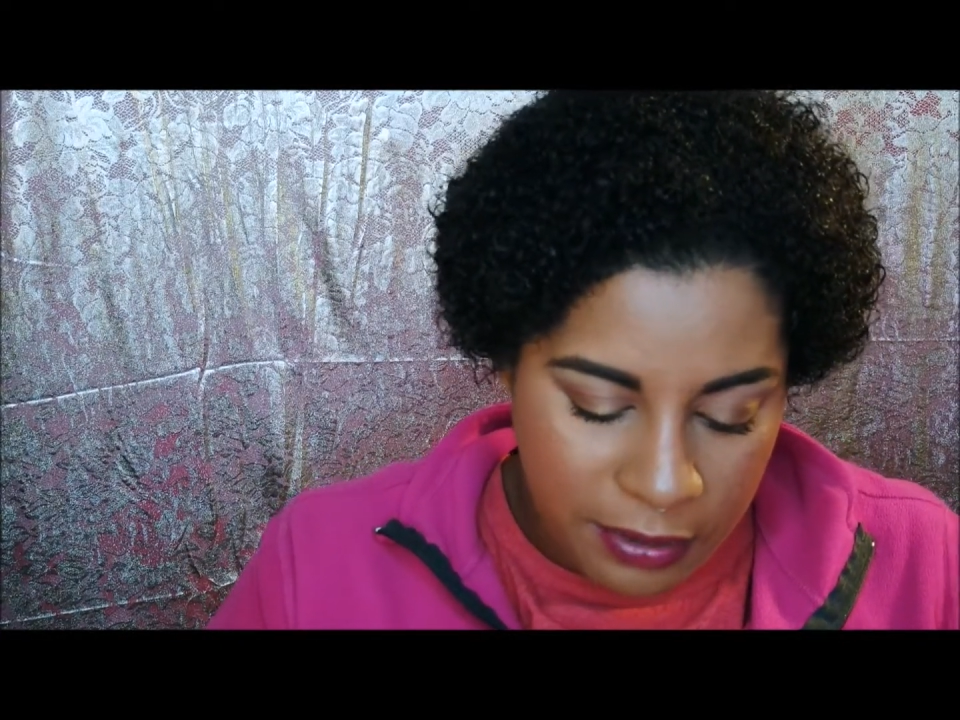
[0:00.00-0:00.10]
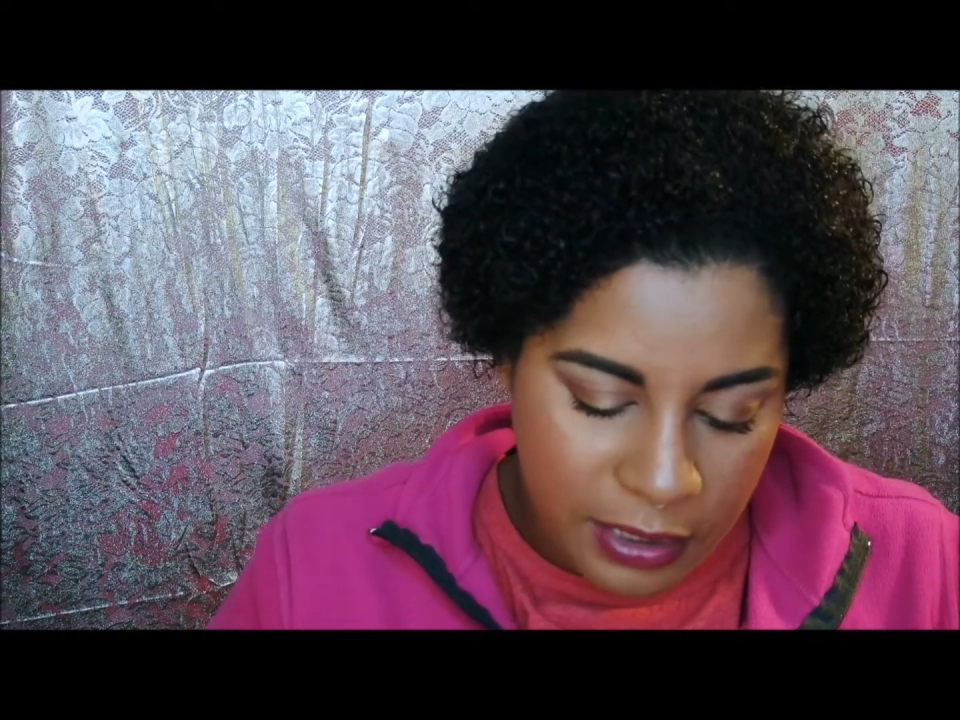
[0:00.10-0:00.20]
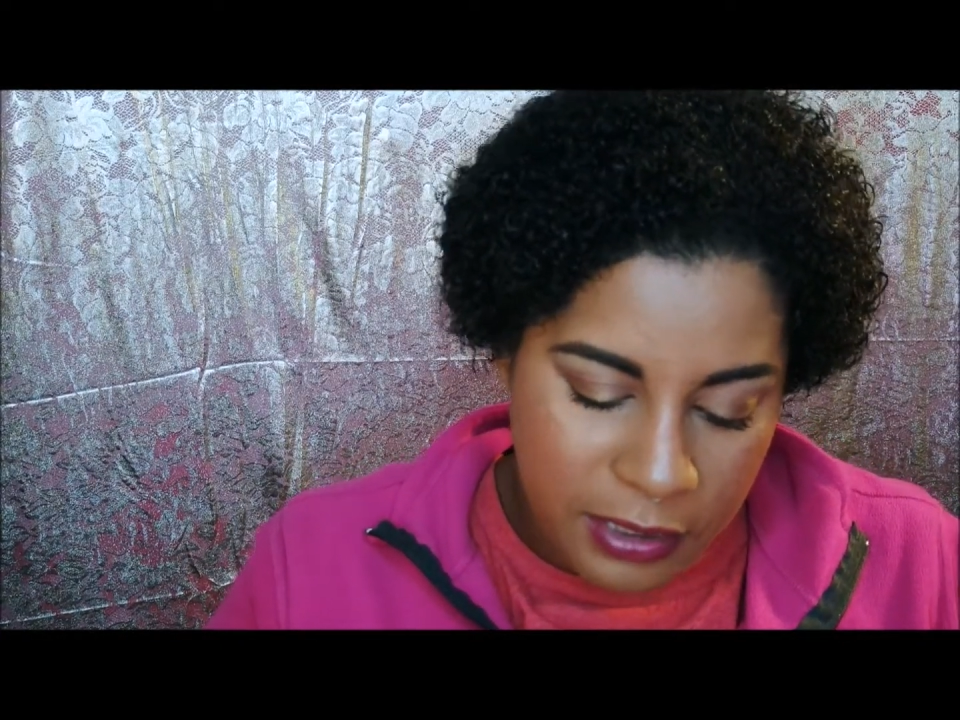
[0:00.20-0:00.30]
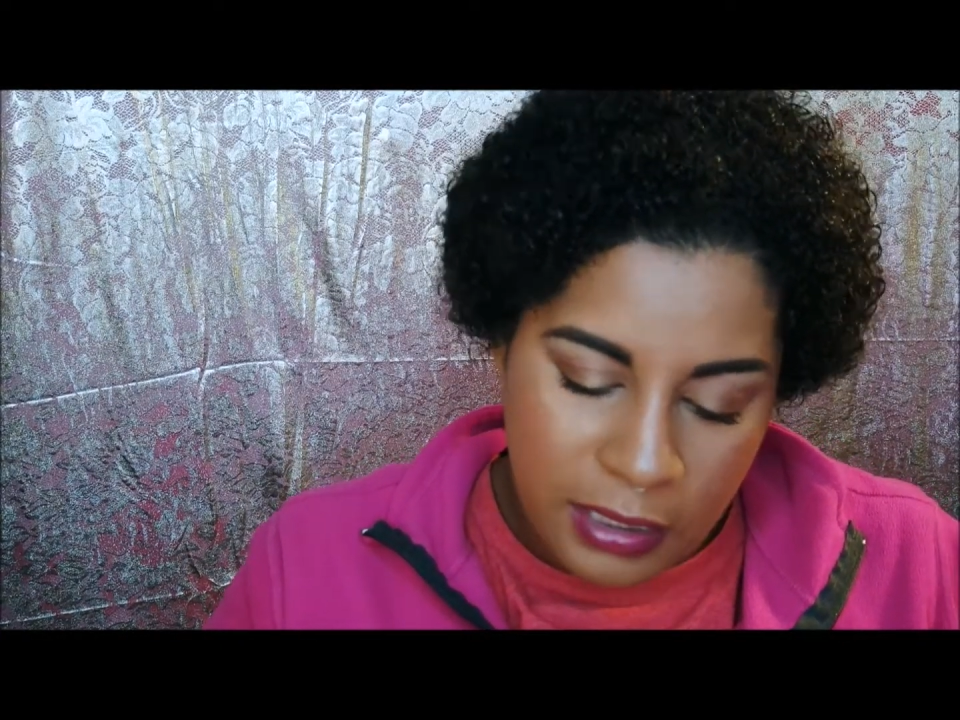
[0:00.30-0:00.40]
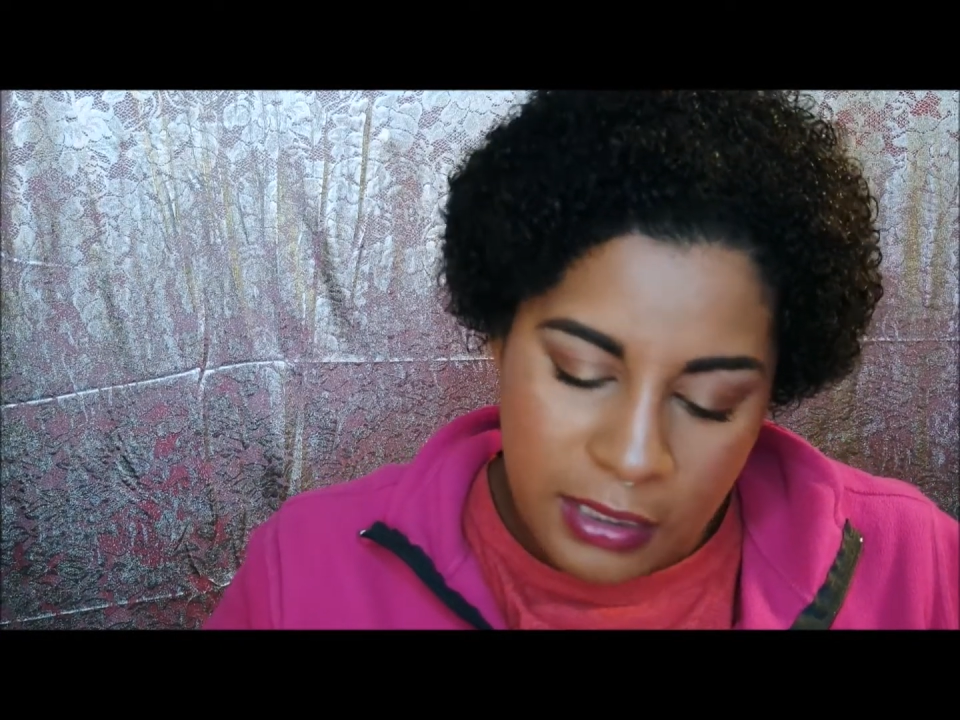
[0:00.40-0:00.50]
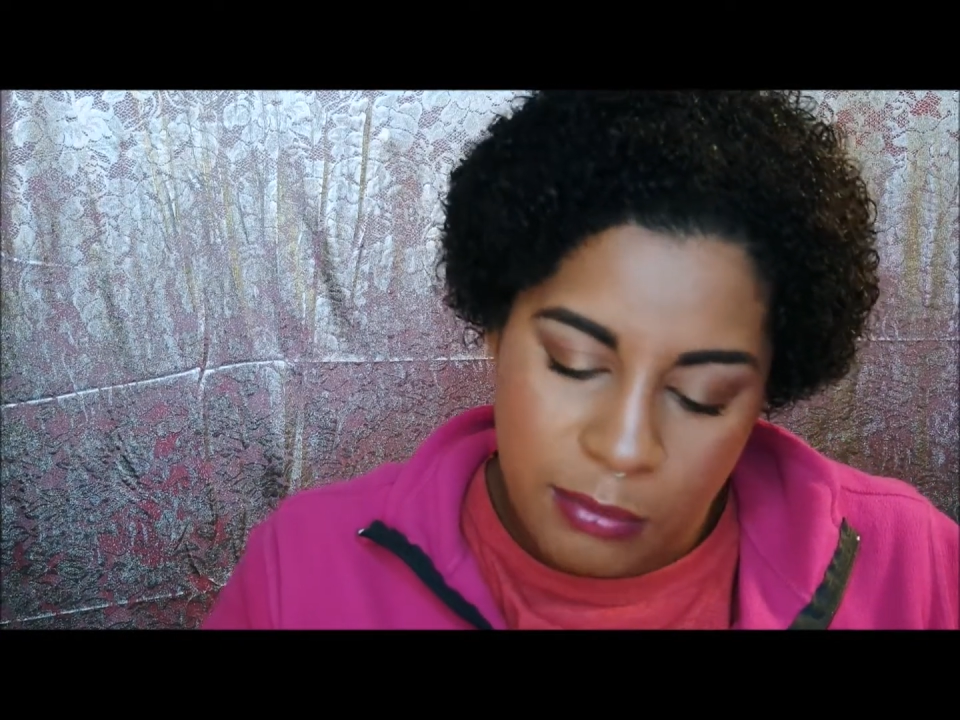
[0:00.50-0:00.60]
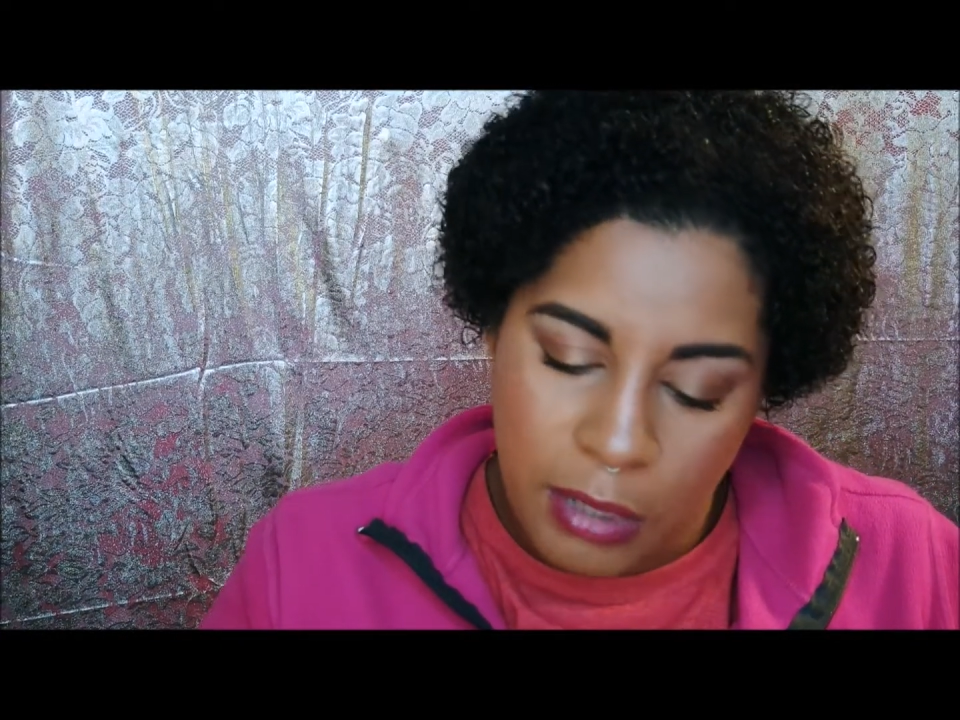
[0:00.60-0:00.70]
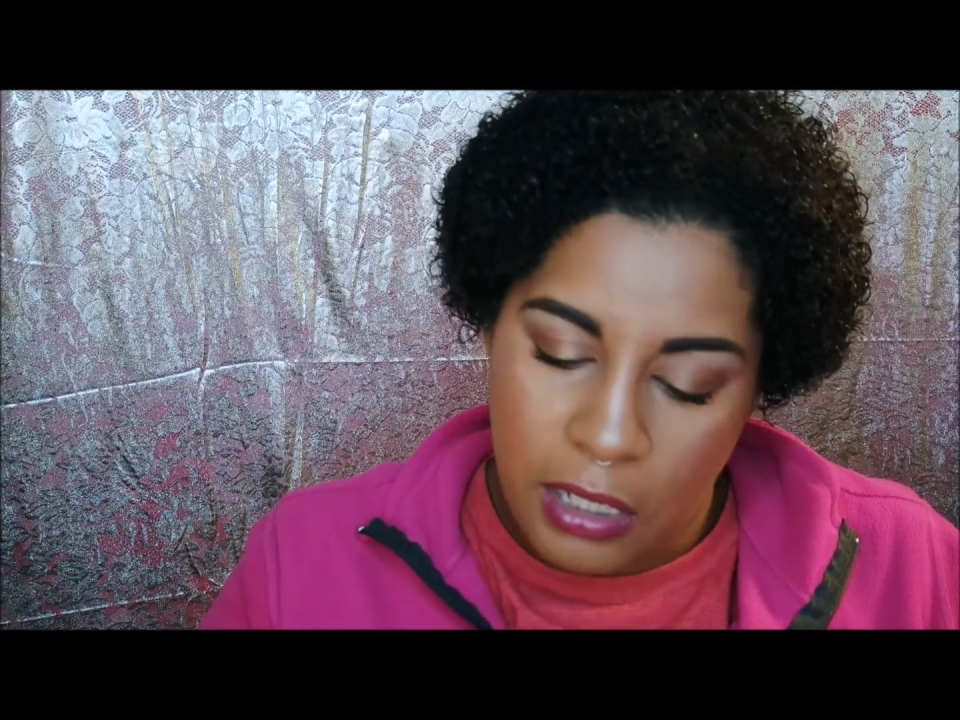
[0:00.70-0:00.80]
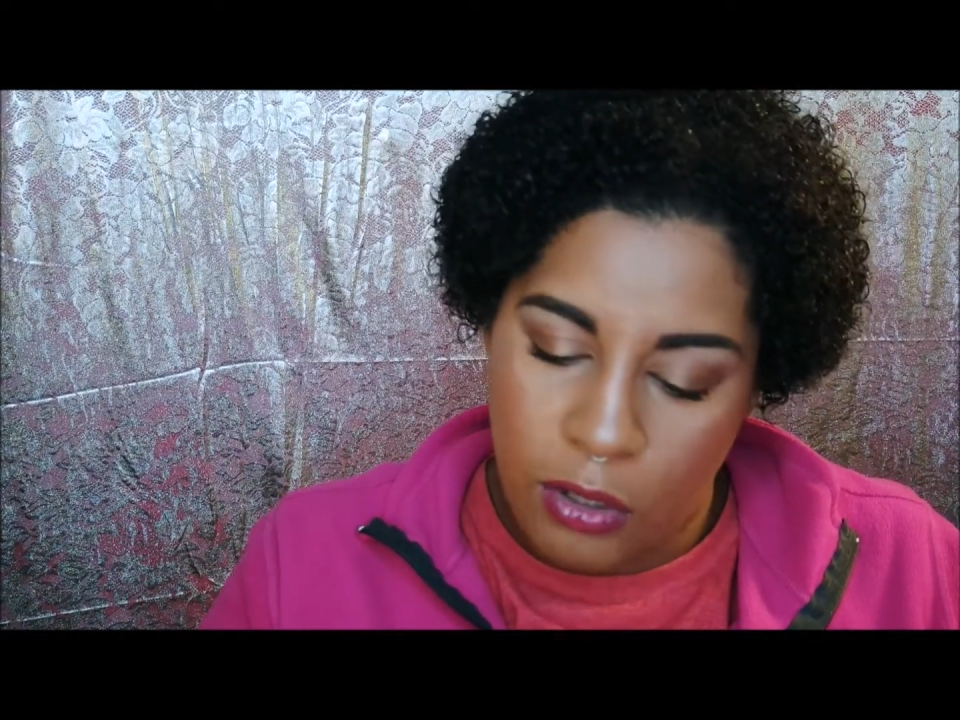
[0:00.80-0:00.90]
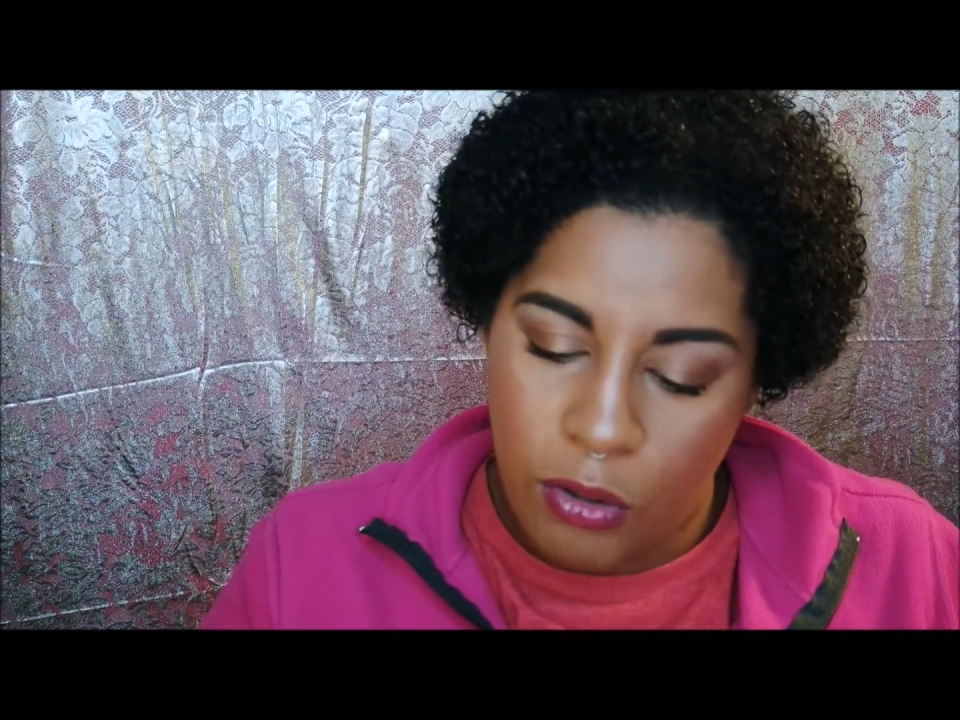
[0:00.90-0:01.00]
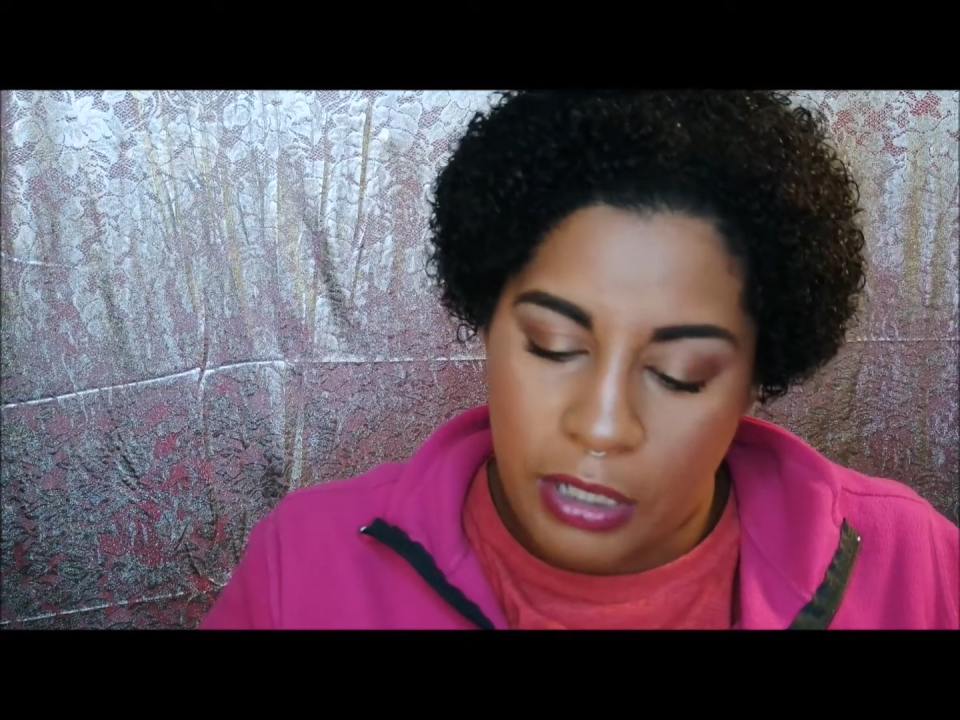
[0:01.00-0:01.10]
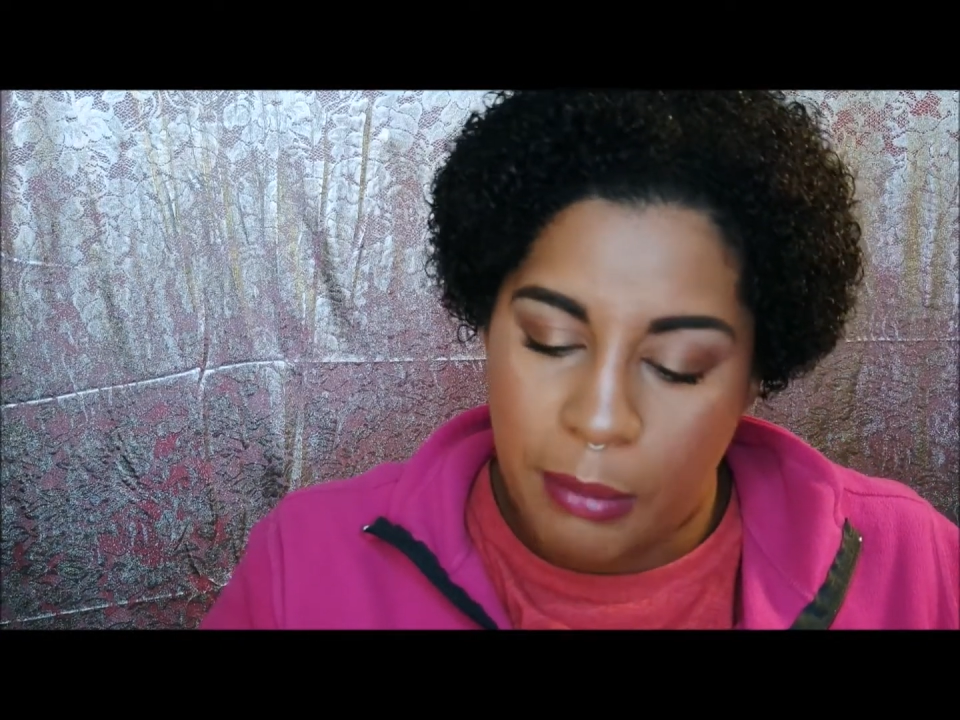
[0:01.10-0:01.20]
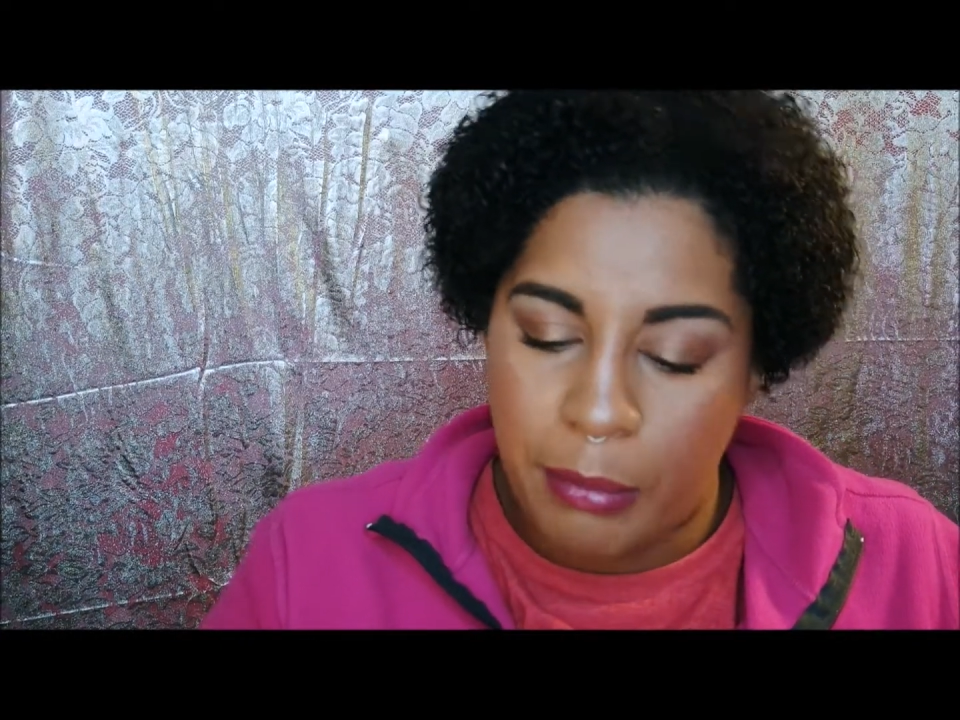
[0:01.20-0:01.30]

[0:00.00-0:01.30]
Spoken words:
This is my Lord